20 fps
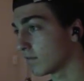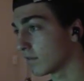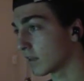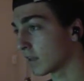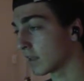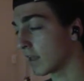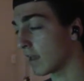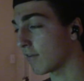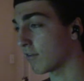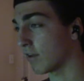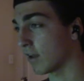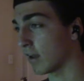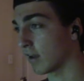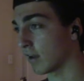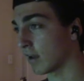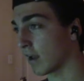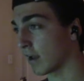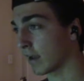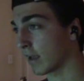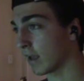
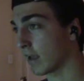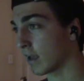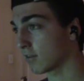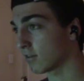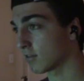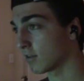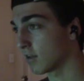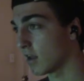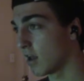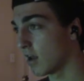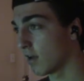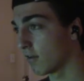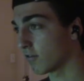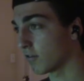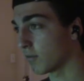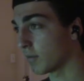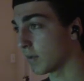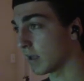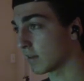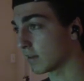giving, I guess,
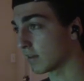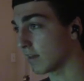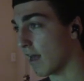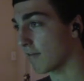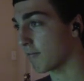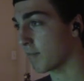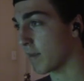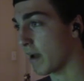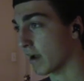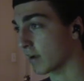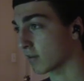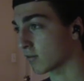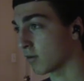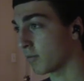for me in left backs.